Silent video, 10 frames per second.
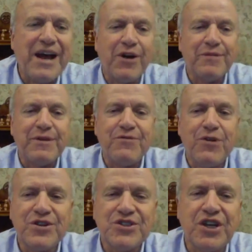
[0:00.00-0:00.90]
I want to be
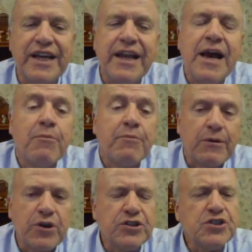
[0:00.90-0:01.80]
focused on it.
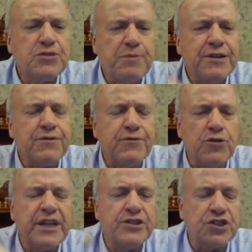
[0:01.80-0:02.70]
But could you spend a few
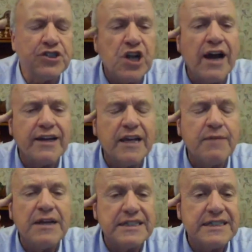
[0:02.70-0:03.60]
minutes just talking
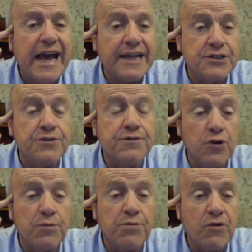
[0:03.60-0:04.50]
about the tax
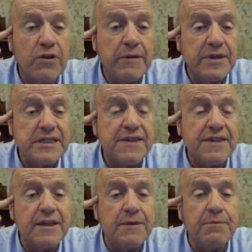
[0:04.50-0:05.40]
deferral program? Because I
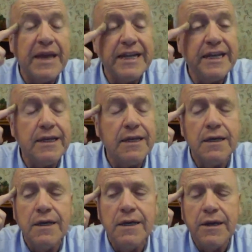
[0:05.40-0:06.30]
think that many,
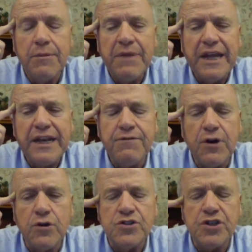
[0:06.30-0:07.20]
many
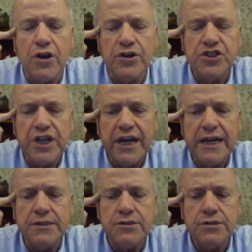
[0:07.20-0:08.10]
folks are
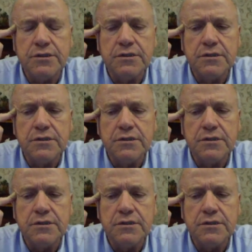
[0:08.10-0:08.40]
just,